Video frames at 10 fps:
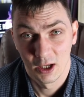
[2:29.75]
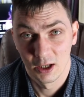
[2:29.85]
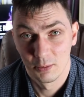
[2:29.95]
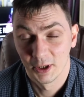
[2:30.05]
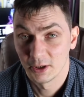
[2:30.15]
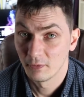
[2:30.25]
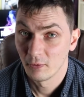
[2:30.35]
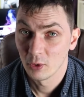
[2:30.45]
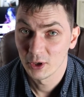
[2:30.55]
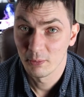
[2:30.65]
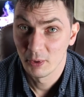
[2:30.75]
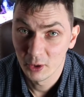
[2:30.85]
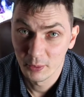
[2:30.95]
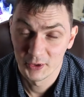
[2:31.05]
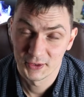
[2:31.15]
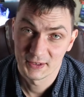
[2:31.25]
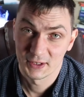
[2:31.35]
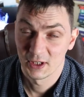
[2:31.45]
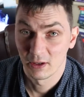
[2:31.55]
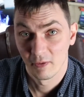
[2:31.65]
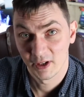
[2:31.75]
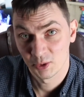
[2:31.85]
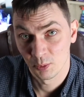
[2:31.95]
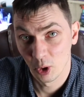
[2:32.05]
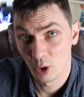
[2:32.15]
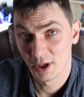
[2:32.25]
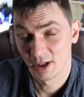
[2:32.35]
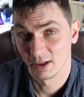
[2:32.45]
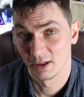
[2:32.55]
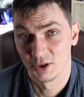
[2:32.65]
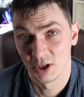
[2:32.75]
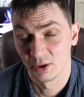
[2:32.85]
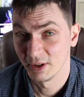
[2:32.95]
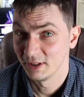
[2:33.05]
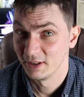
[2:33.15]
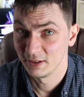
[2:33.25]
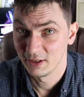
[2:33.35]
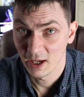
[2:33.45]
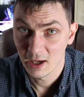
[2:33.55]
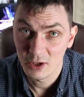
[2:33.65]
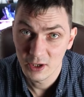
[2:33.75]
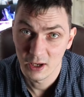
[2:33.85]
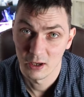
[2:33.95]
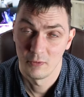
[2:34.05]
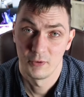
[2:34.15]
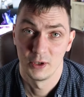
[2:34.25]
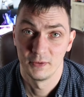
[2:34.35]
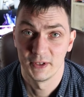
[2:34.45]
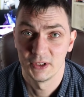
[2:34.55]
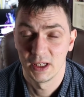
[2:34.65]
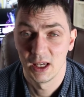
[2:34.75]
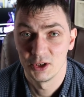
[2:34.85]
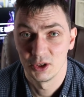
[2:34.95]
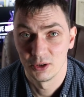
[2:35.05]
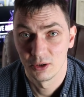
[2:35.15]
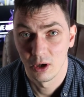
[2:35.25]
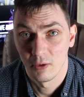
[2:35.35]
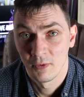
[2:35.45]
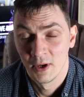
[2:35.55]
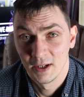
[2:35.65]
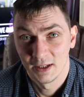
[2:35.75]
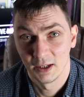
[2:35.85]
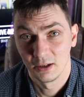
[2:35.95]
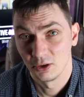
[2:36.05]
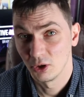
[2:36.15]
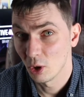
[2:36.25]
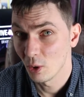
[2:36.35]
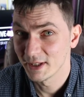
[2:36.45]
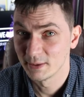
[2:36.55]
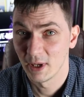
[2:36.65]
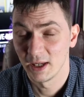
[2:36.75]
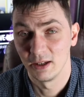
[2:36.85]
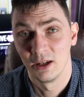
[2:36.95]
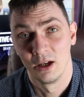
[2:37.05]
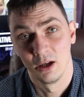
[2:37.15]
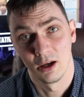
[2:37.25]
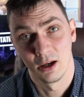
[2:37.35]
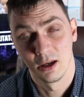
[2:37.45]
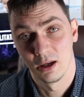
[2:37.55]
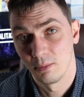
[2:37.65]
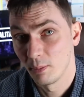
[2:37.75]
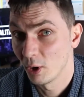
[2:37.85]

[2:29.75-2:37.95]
Uh, but for the purpose, as I said, of exploring generally the, the area of your investigation, of getting to know as many uh,